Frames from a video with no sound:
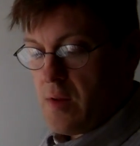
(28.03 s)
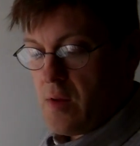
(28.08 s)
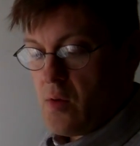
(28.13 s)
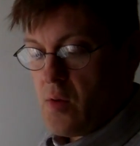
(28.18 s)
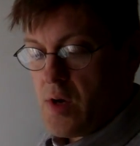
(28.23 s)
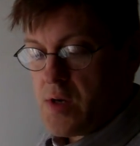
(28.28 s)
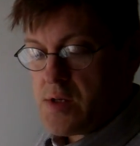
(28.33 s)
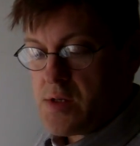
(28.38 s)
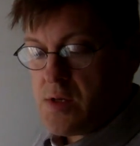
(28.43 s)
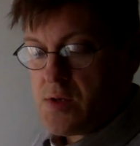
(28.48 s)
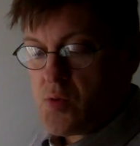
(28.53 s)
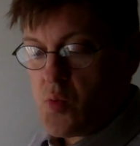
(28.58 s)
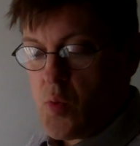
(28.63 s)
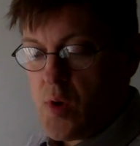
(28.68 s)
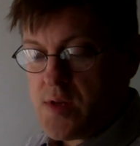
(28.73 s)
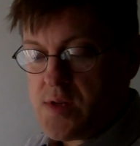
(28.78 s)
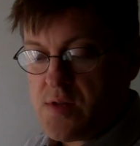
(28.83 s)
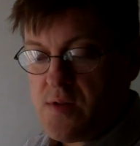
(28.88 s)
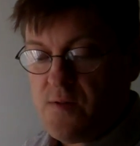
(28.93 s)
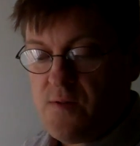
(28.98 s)
And the question is,
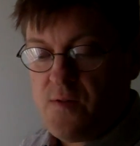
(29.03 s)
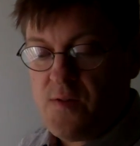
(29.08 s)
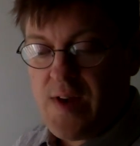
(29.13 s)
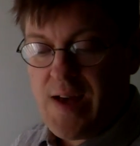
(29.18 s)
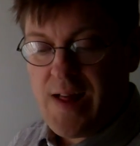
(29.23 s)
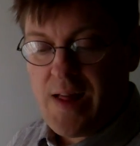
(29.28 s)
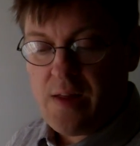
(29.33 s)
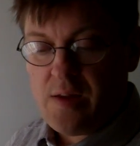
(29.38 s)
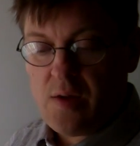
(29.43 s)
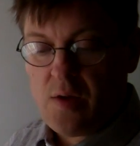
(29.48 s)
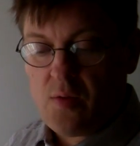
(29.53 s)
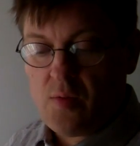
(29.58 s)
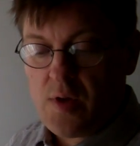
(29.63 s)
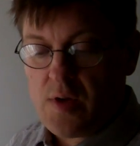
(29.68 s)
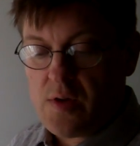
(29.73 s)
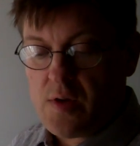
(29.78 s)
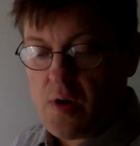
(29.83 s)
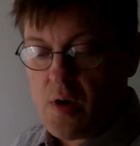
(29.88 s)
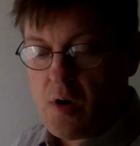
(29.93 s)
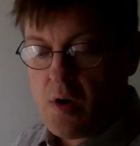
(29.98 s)
what's the value
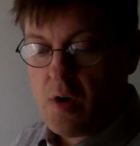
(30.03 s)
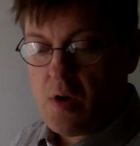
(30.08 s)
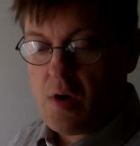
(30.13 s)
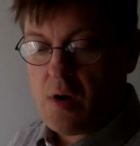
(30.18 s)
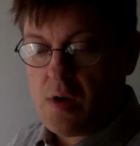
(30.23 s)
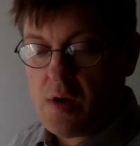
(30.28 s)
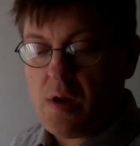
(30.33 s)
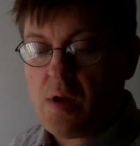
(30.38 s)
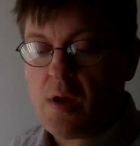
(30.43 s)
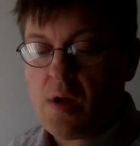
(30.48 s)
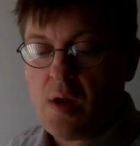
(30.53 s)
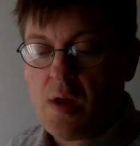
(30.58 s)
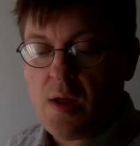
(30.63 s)
returned